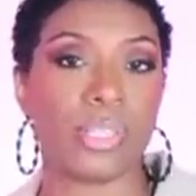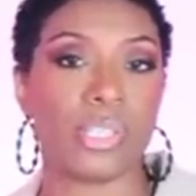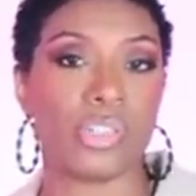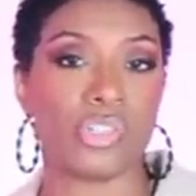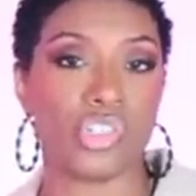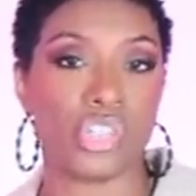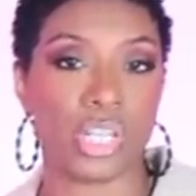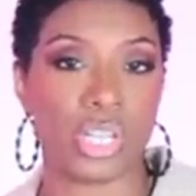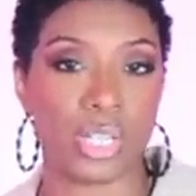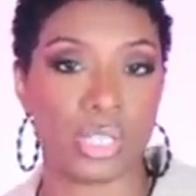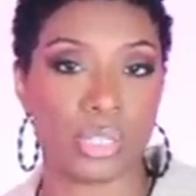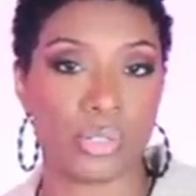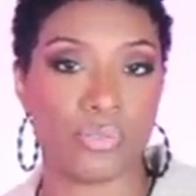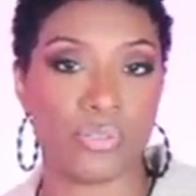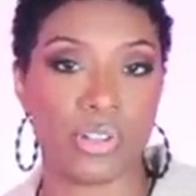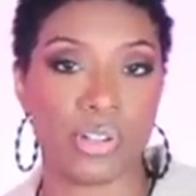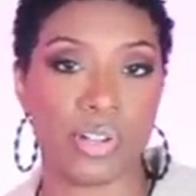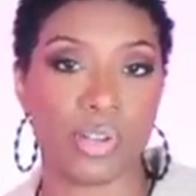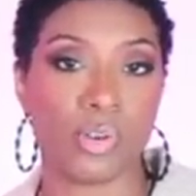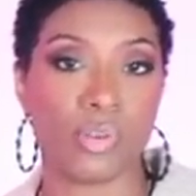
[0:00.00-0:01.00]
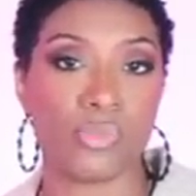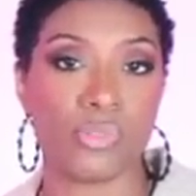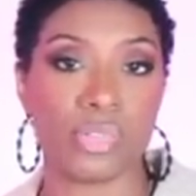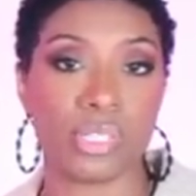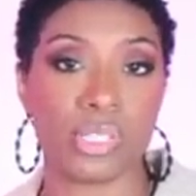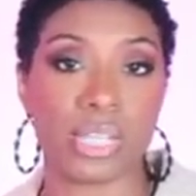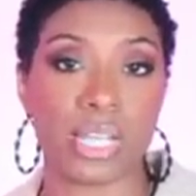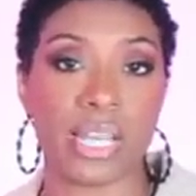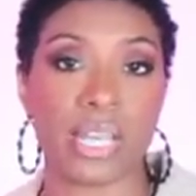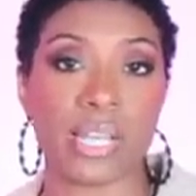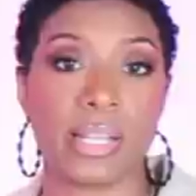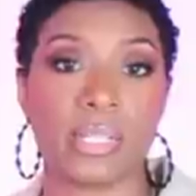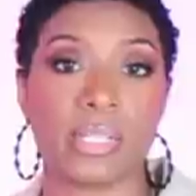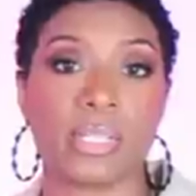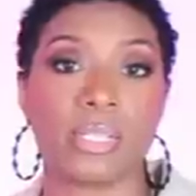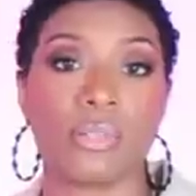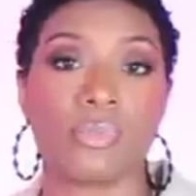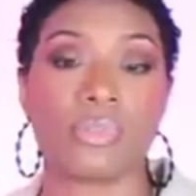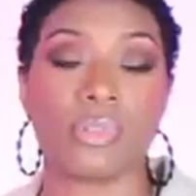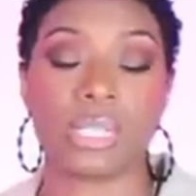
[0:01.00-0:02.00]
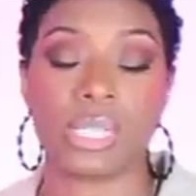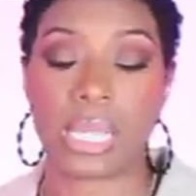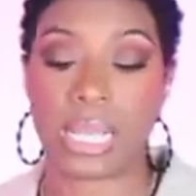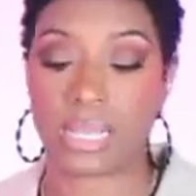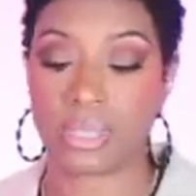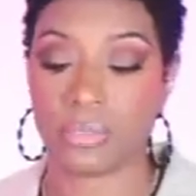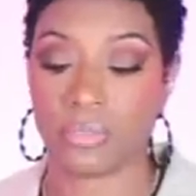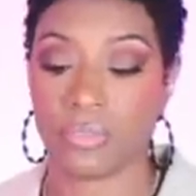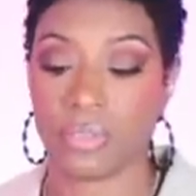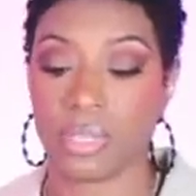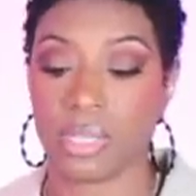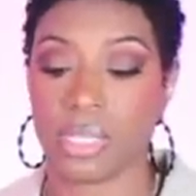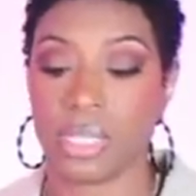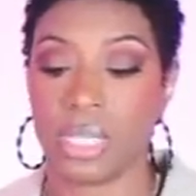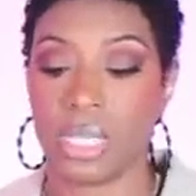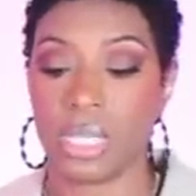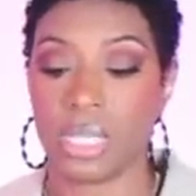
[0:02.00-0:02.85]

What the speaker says: and then she has a very oversized, relaxed fit